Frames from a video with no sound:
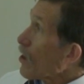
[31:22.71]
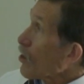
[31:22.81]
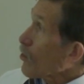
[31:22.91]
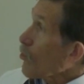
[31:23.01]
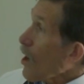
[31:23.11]

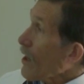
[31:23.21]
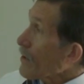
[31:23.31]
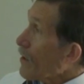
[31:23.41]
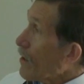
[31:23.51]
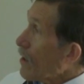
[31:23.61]
Look
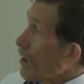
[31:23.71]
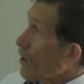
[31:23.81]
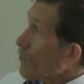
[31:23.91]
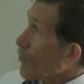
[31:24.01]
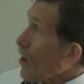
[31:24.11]
what
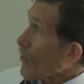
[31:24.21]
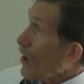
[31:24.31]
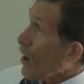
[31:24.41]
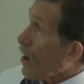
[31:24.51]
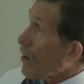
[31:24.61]

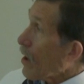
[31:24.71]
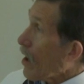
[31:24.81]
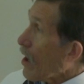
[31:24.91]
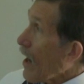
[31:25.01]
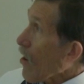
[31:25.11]
Brother
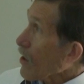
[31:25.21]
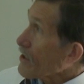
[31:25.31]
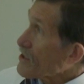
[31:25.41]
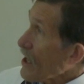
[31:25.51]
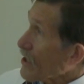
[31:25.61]

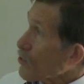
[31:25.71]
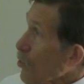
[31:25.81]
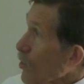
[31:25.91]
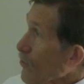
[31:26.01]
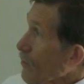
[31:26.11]
Architect
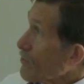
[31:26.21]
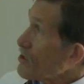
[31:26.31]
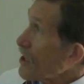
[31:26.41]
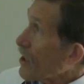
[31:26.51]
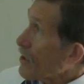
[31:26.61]
Northup
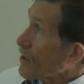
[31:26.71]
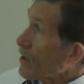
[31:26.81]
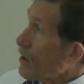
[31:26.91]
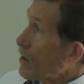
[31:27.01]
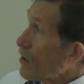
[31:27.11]
did
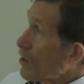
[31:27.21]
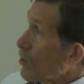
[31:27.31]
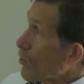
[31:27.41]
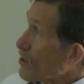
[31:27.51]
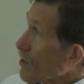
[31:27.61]

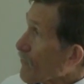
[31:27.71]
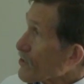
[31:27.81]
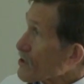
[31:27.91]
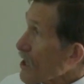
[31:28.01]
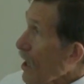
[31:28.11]
with the
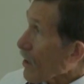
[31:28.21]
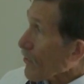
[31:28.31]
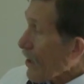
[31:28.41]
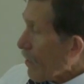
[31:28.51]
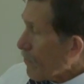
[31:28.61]
facade
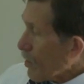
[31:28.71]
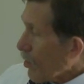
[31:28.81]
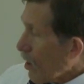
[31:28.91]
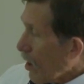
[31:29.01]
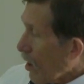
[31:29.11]
of that
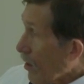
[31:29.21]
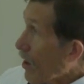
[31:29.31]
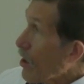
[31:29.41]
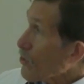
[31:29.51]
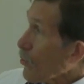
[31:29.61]
building,
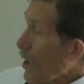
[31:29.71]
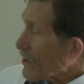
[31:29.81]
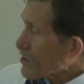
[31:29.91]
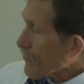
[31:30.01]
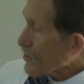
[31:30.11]
the
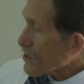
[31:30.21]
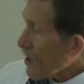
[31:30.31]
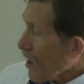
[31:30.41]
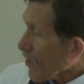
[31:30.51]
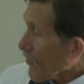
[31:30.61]
west
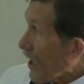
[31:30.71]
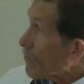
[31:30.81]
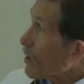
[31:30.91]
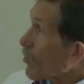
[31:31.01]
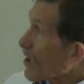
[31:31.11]
facade of
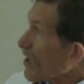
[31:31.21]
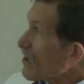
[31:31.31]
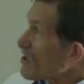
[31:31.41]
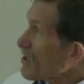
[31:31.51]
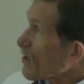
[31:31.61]
that building.
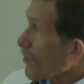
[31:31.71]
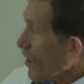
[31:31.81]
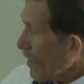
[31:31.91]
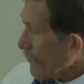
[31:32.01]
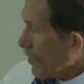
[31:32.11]
Let's see, do I
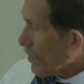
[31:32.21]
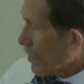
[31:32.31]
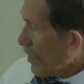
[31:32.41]
have a...